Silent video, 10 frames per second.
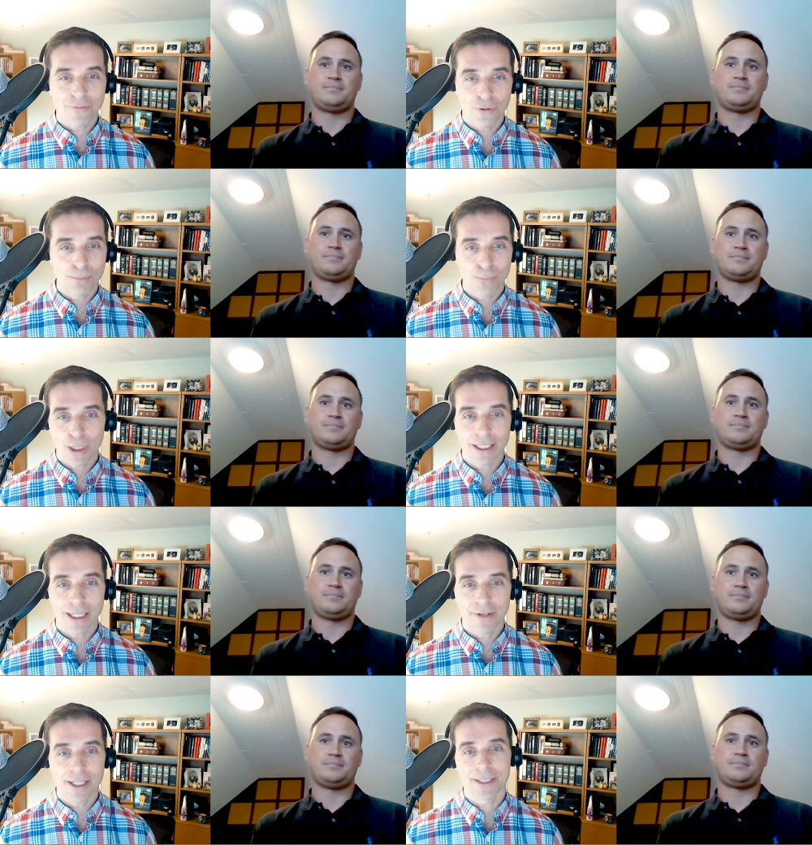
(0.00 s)
Speaker 1: firm, where can they
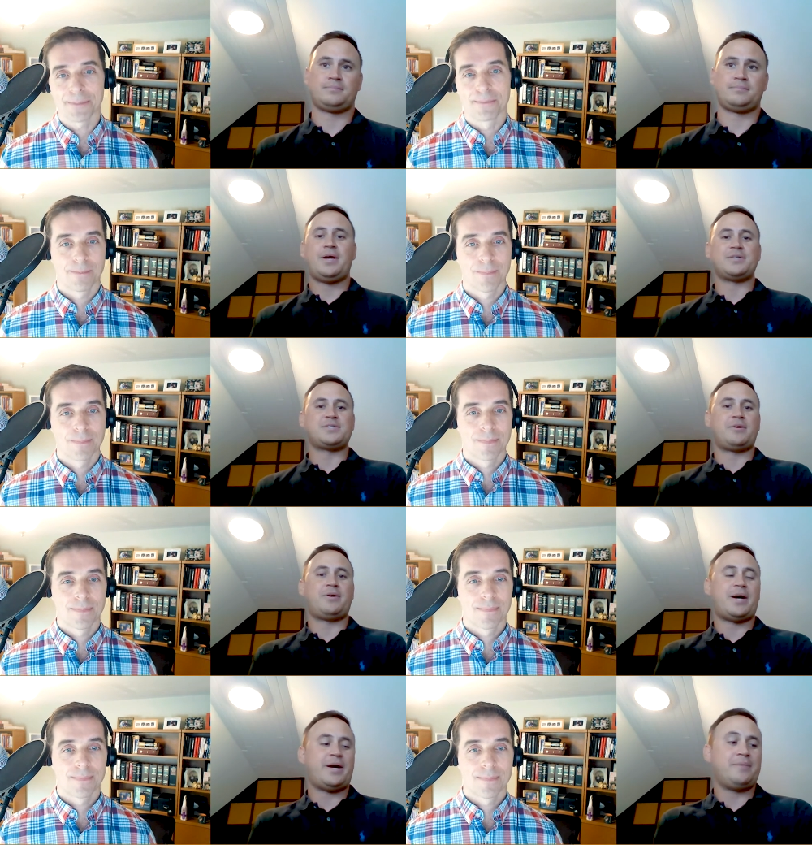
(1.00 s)
find you?
Speaker 2: Yeah, so
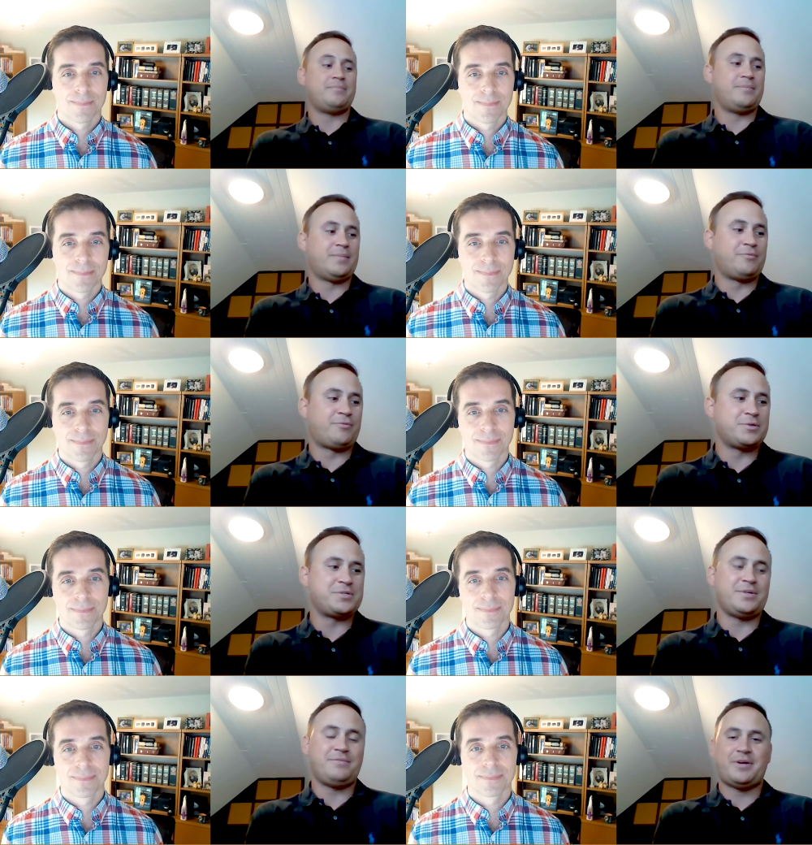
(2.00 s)
I am
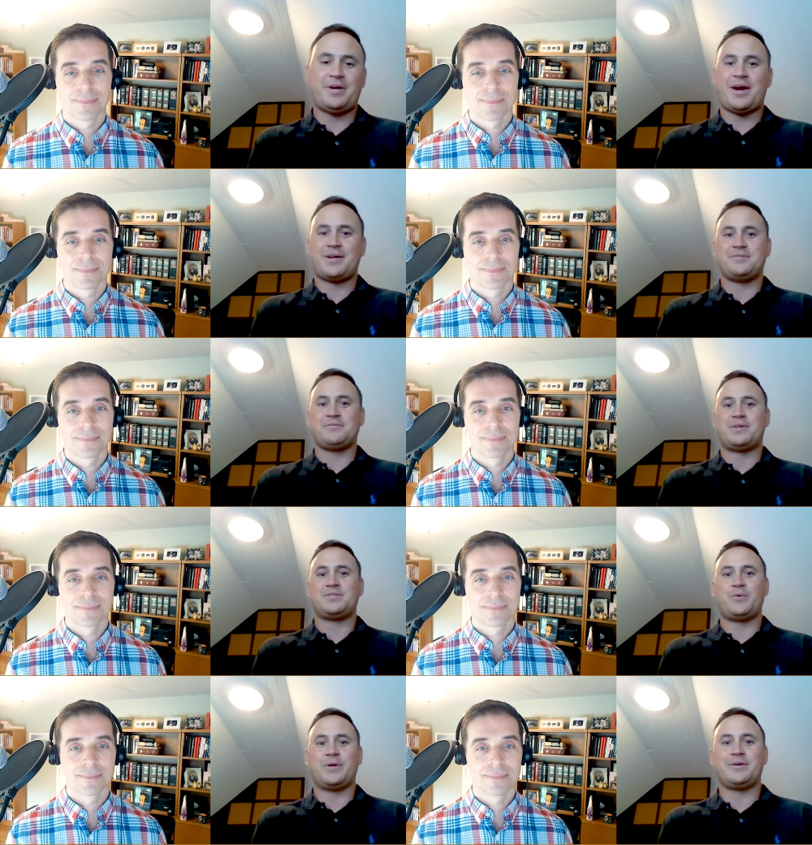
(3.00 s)
unfortunately very active on
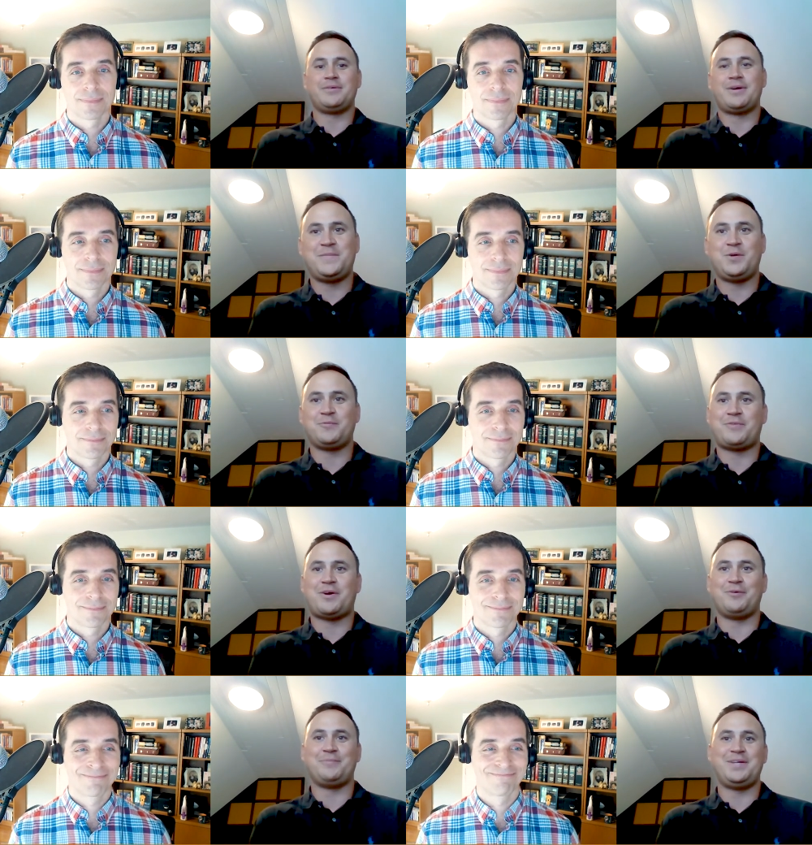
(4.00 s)
Twitter. You can
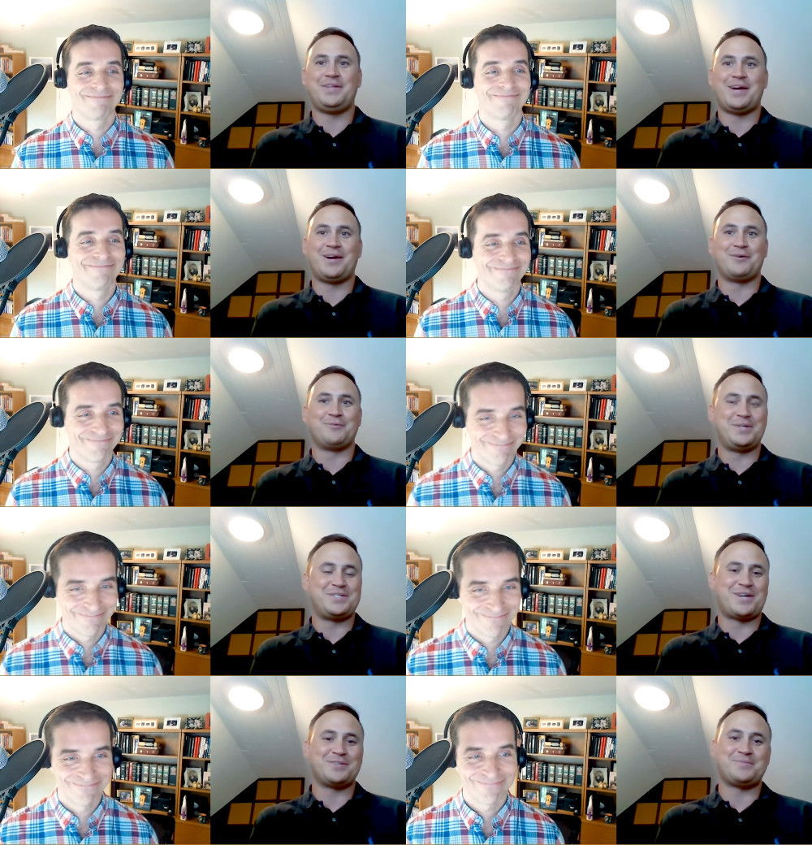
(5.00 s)
follow me there or
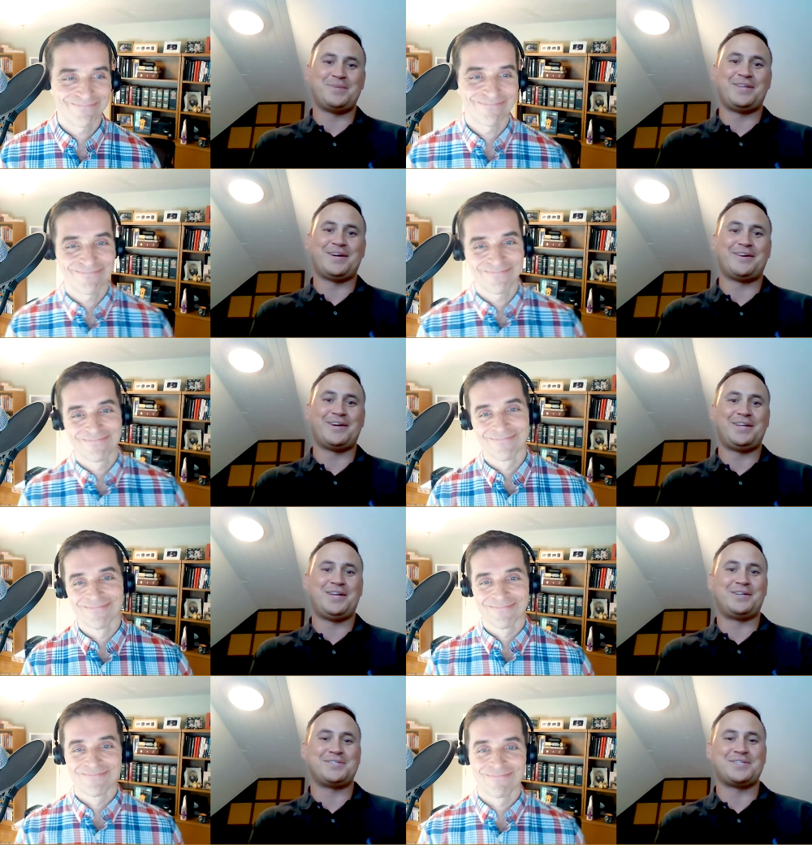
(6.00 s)
reach out to me there at
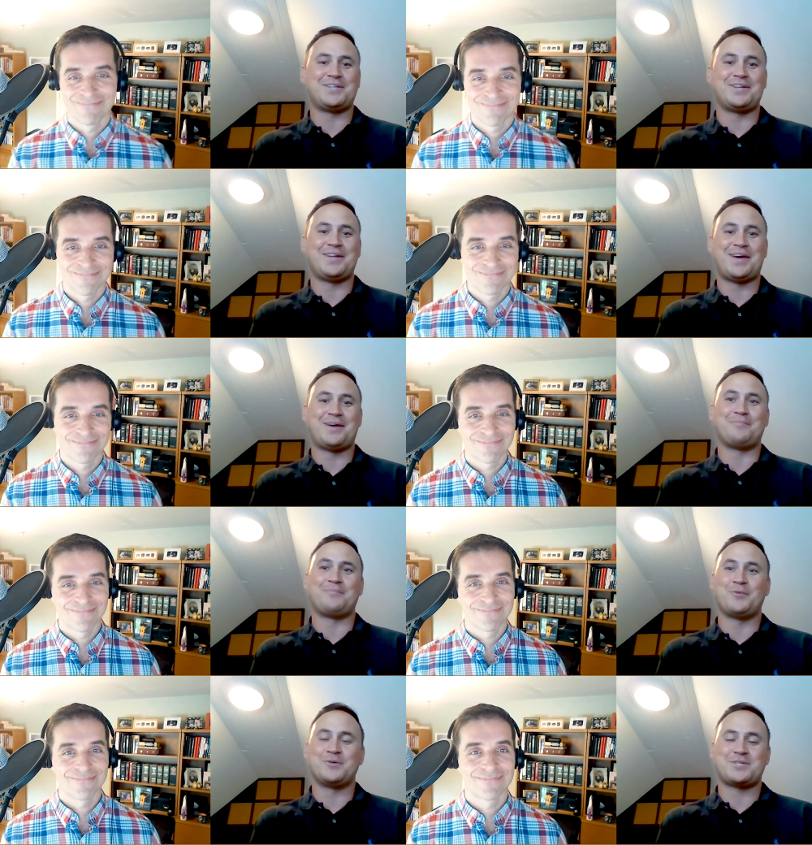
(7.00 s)
Nelson
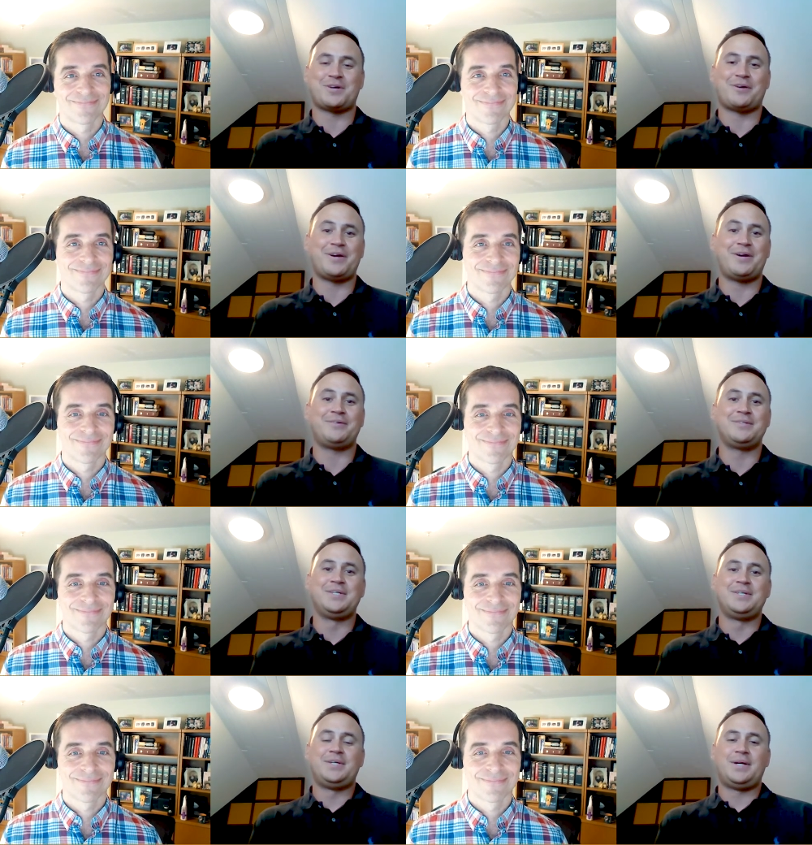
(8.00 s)
M. Rosario.
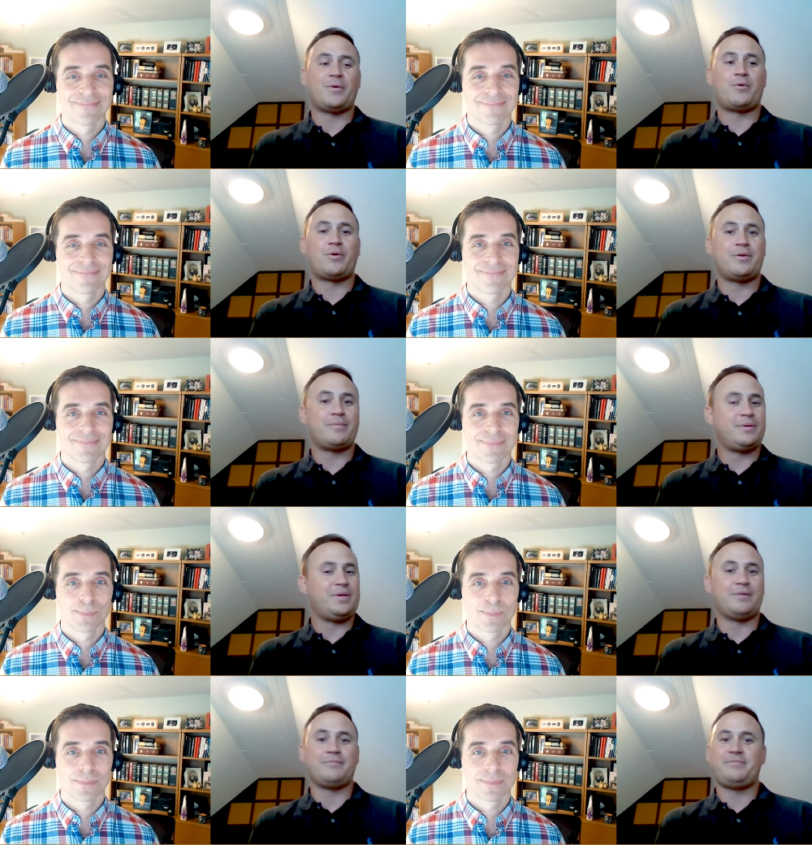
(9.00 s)
Or,
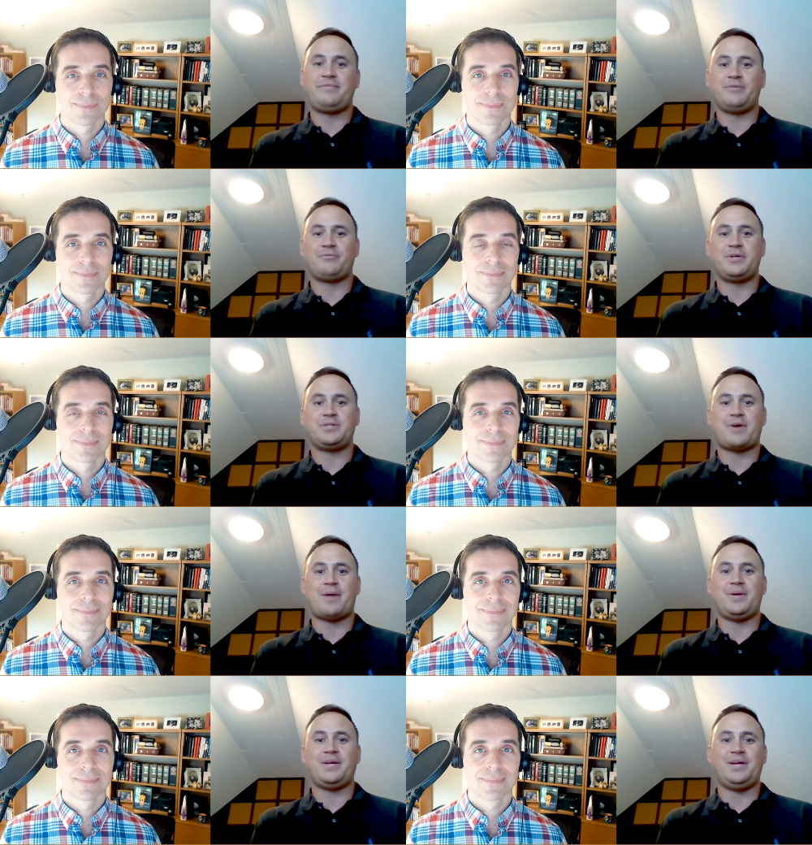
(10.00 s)
you know, feel free to
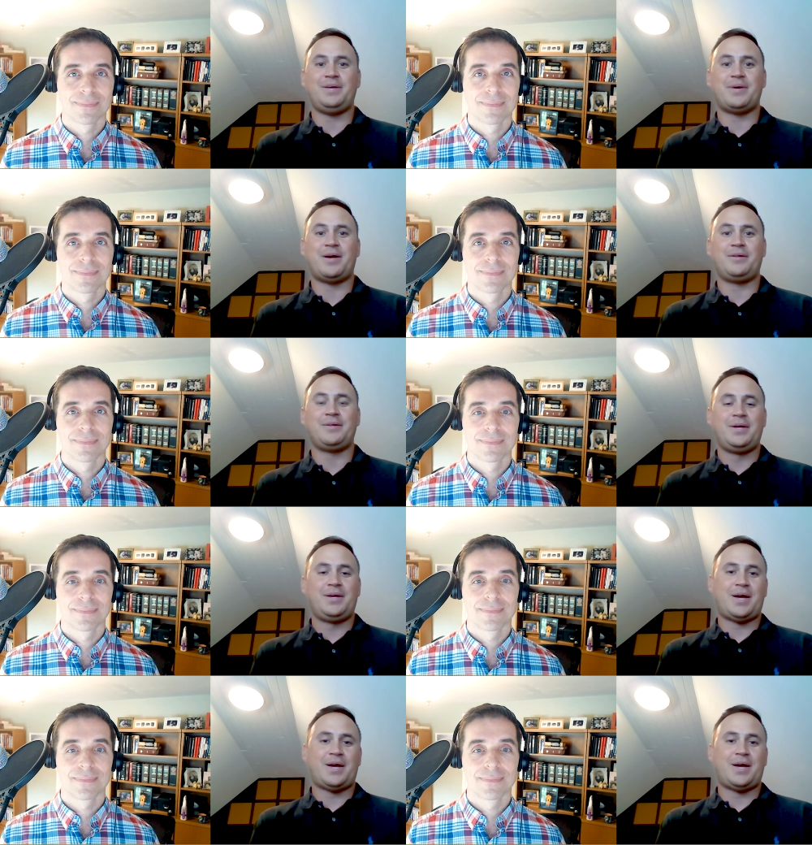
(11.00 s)
drop me an email,